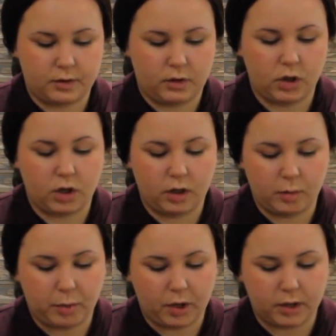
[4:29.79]
look on
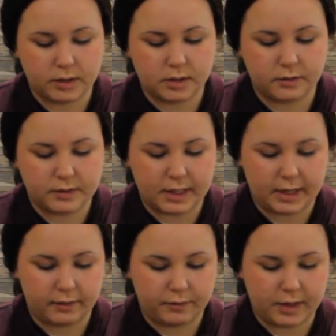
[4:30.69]
the positive
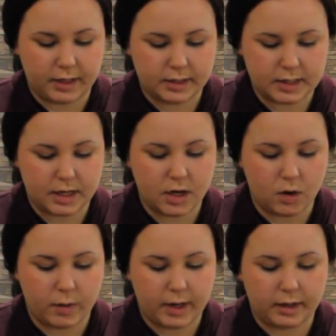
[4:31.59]
side of things and
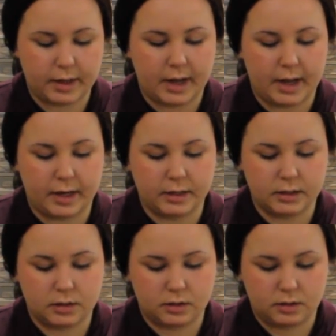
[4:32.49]
knowing
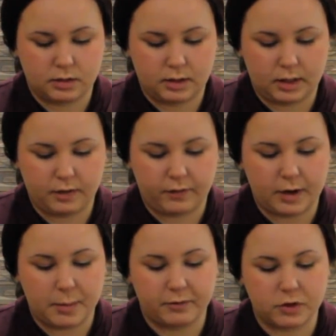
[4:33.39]
that if
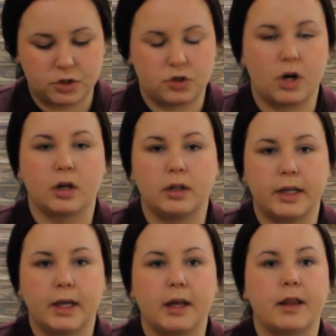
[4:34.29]
I'm ever
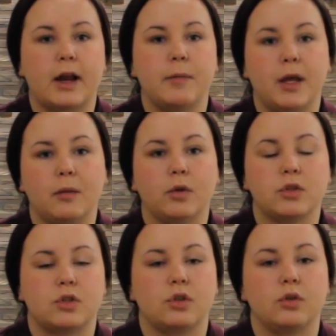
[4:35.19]
struggling, that I'm mm-hmm. able
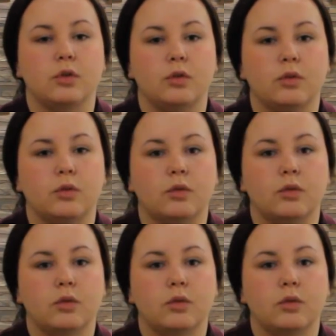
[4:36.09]
to